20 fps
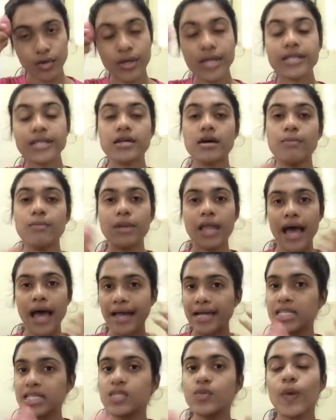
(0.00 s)
it
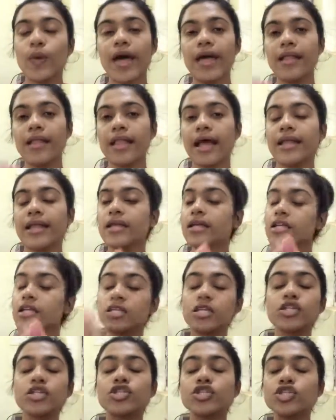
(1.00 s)
applies well, and
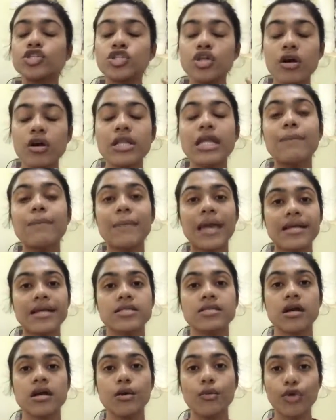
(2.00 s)
it really
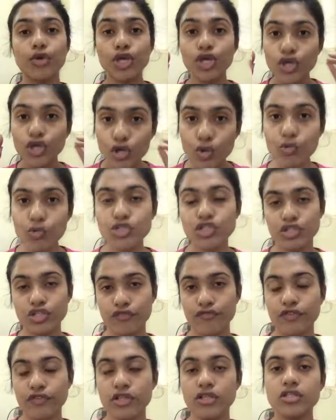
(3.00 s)
makes a huge
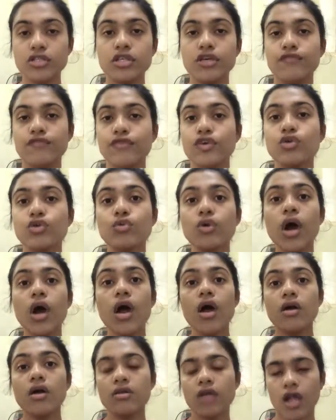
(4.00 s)
difference if you
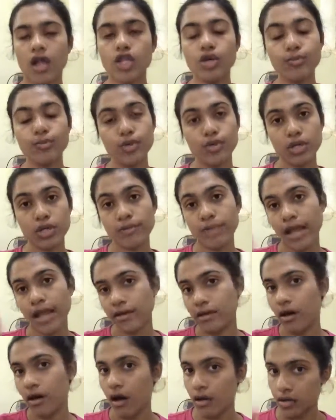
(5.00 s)
run your beauty
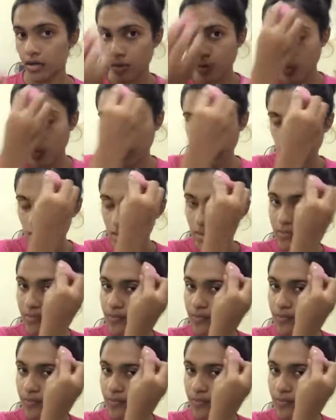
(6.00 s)
blender underwater.